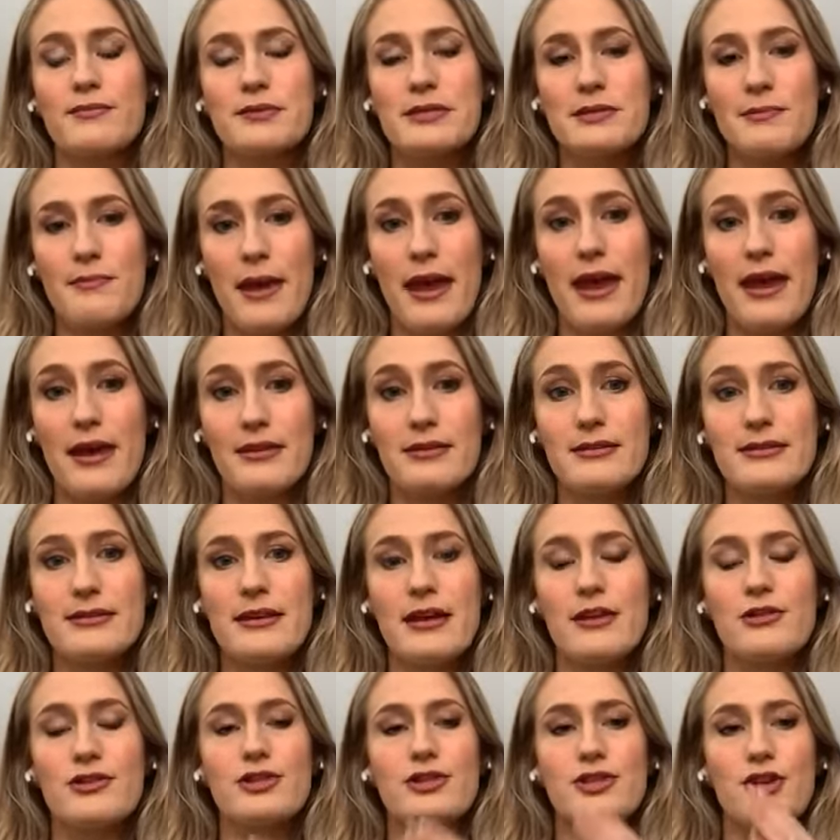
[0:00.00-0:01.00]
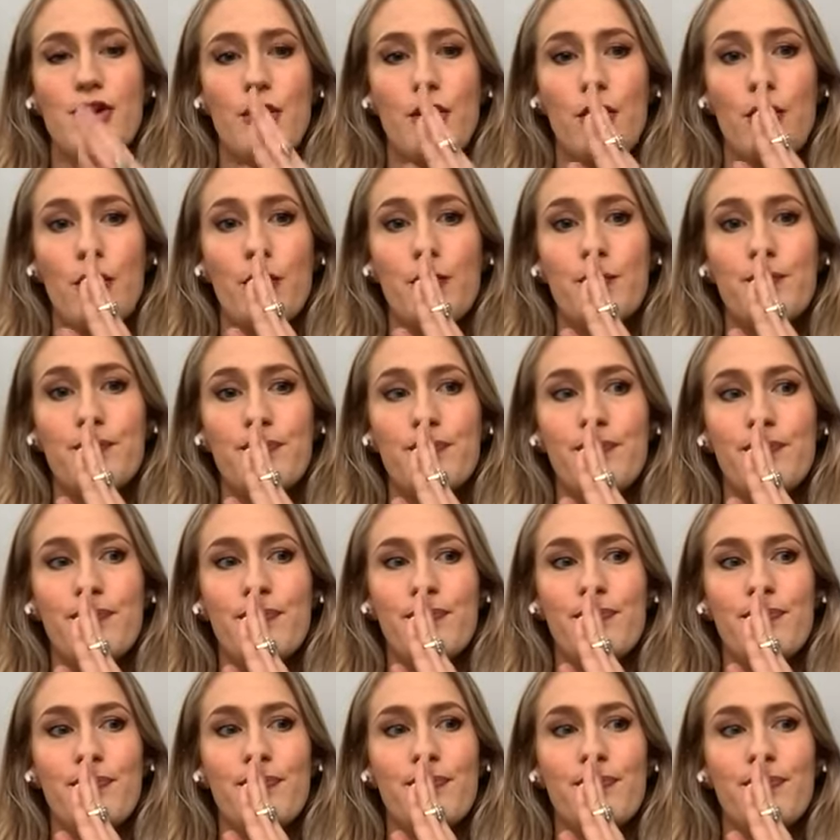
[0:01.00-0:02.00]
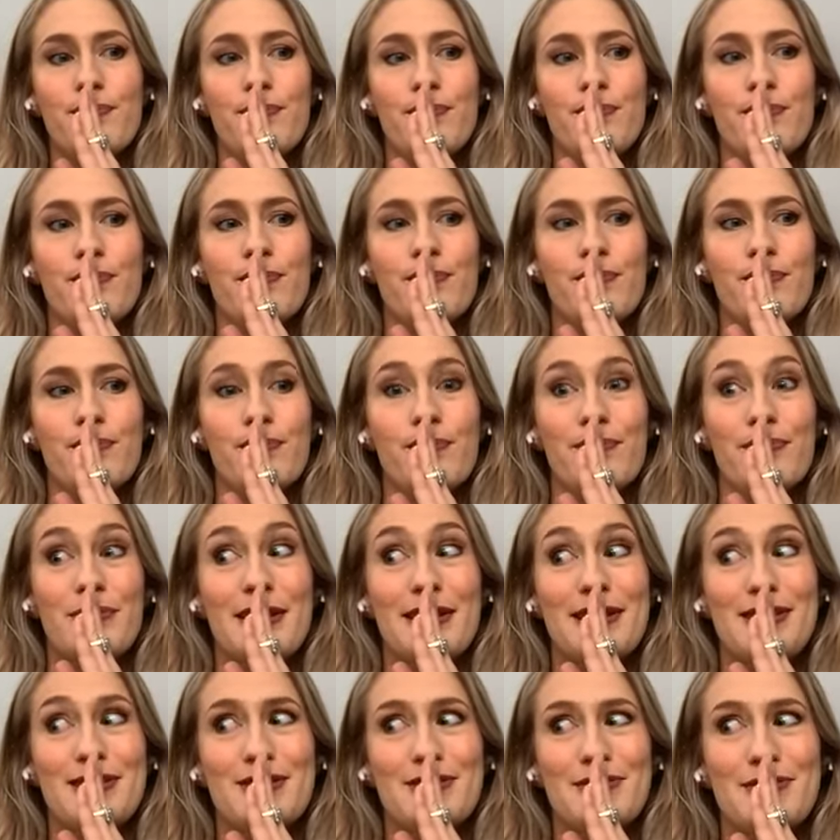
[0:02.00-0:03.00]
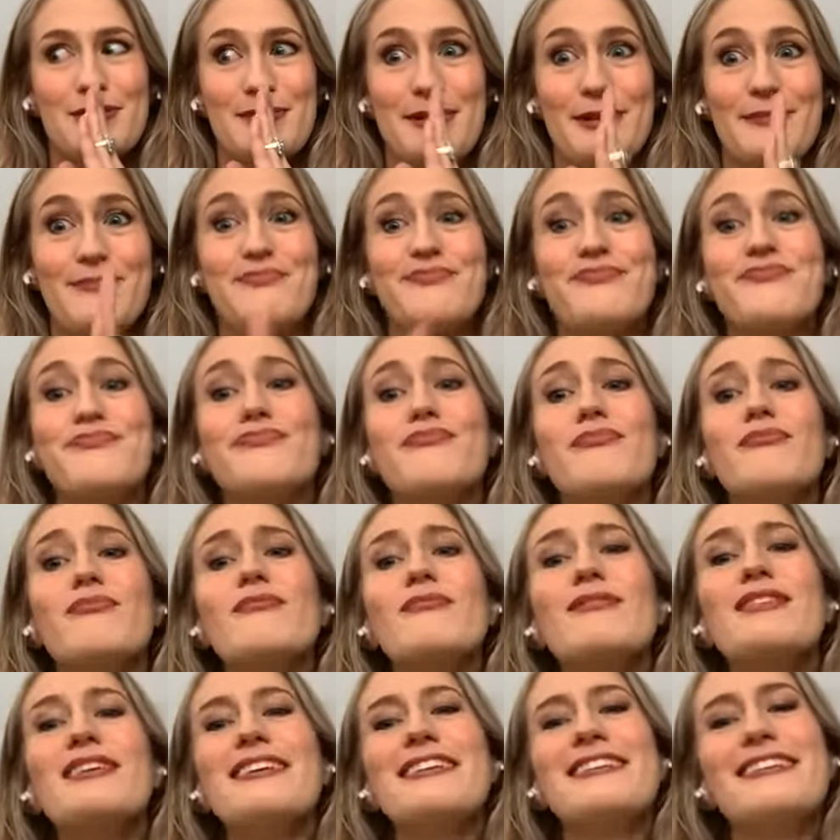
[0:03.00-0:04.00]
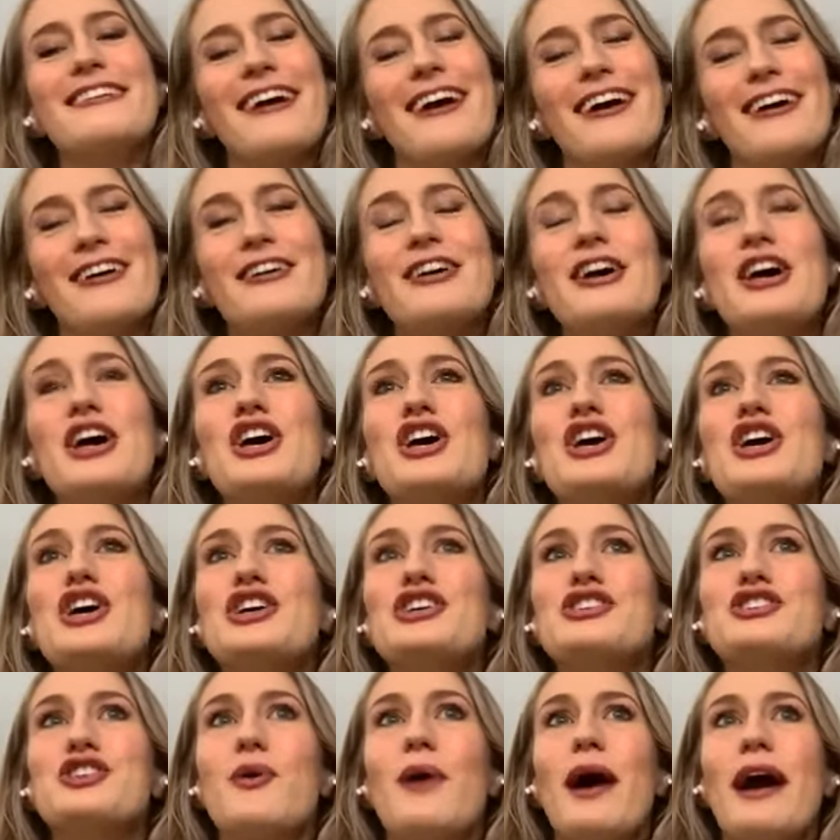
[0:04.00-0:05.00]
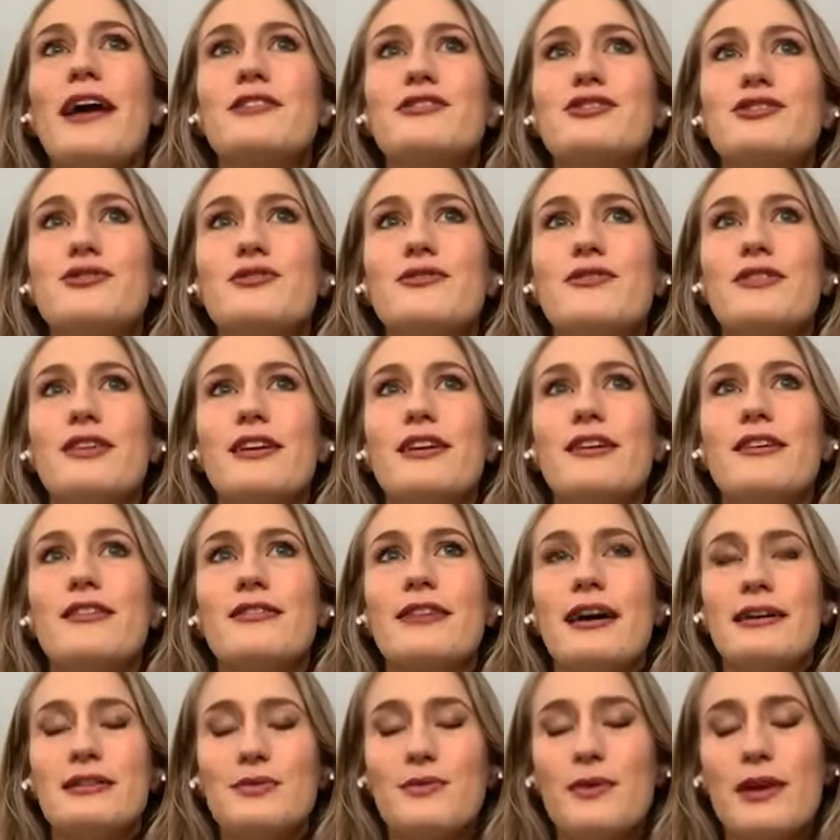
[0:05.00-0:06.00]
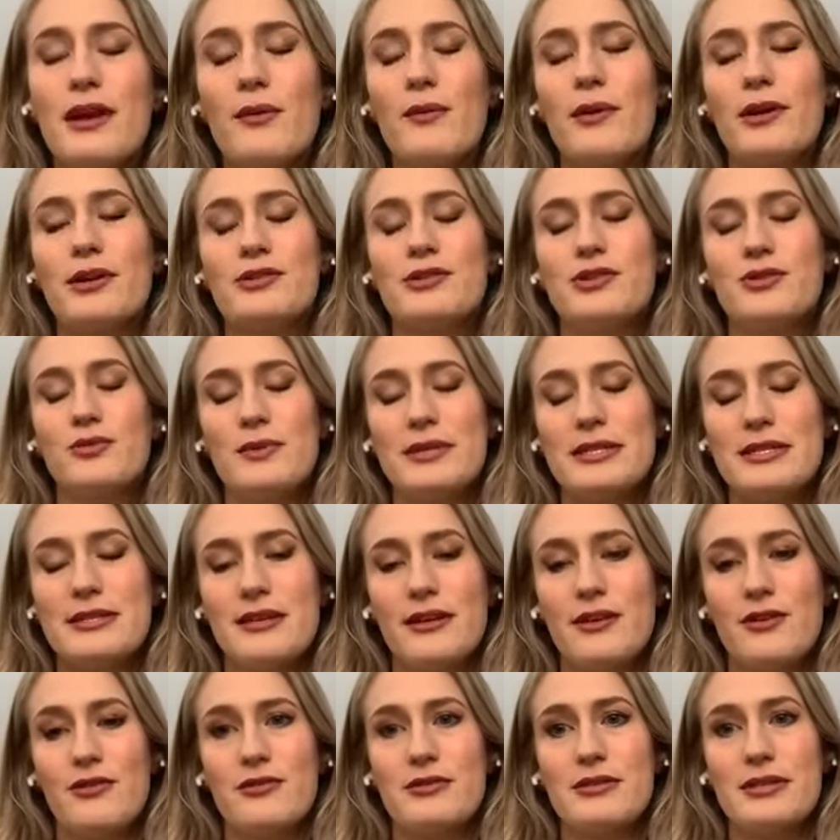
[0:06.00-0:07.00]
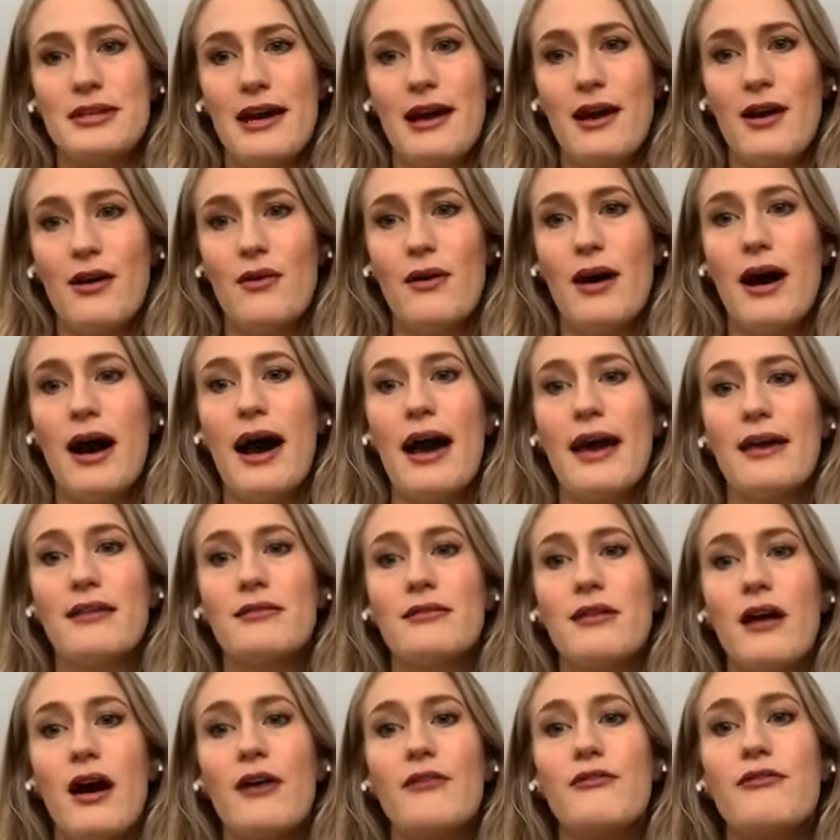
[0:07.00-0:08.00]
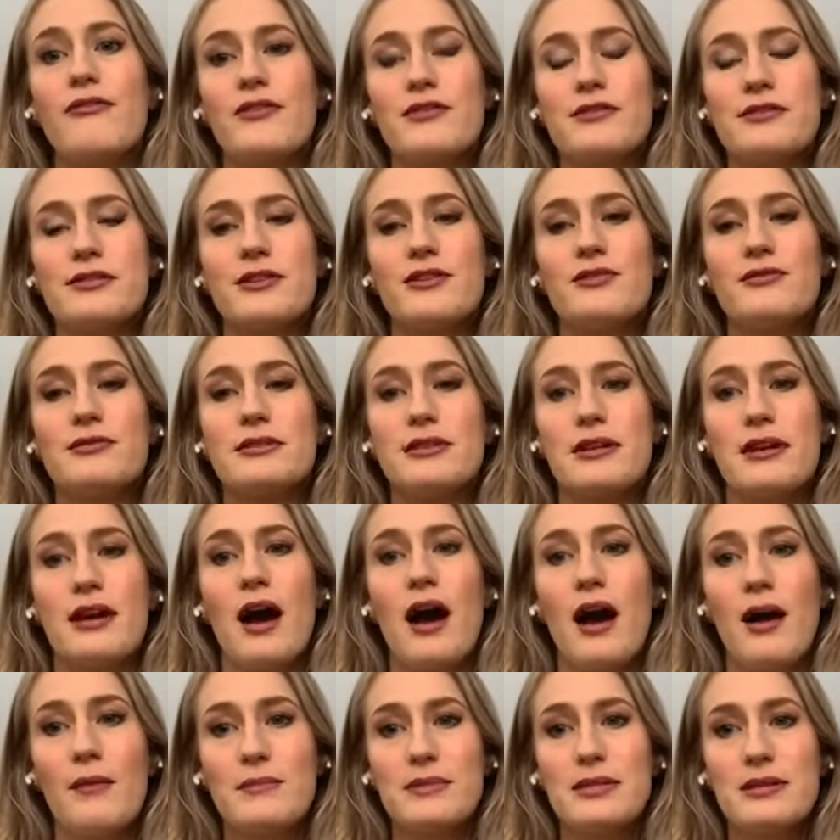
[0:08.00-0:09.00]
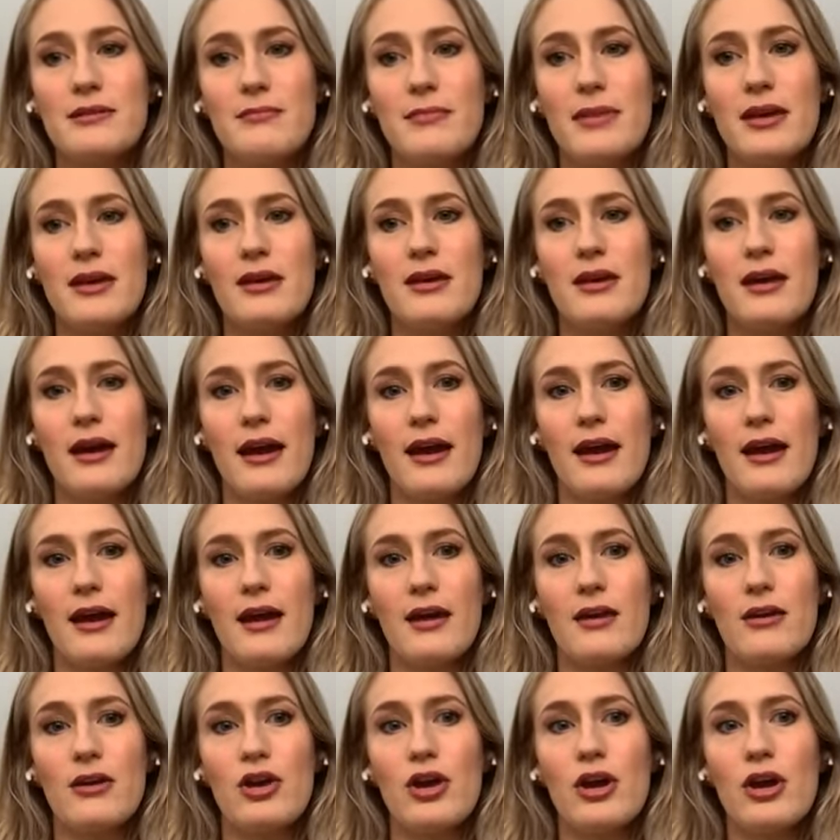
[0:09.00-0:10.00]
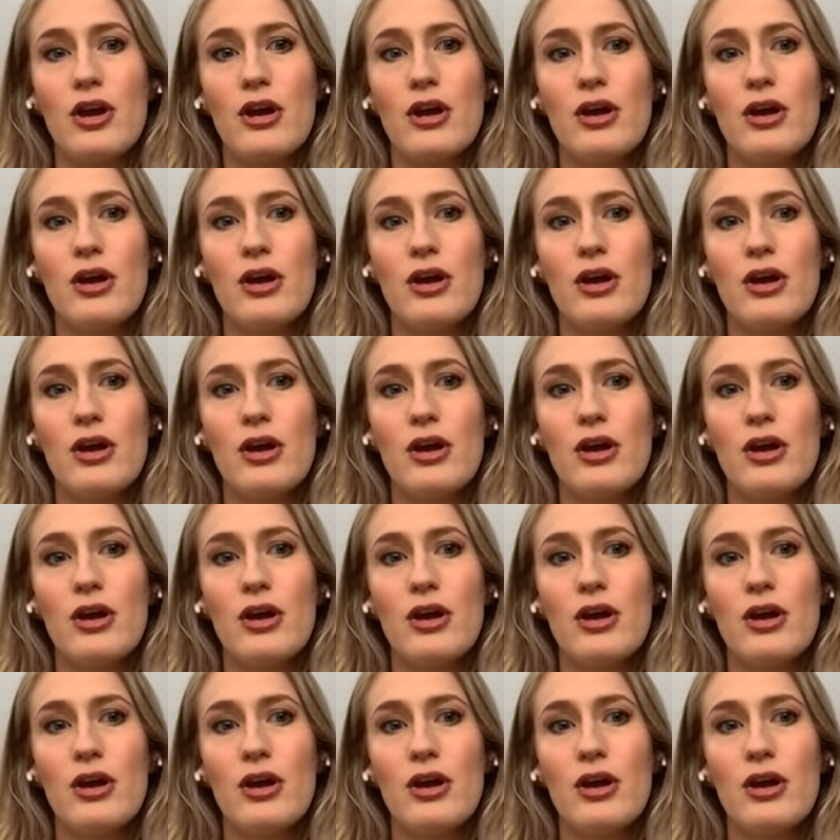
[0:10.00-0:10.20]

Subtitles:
space. And so, excuse me. Yeah. So I do think that's what I want to do with singers now. I love for singers to come to me and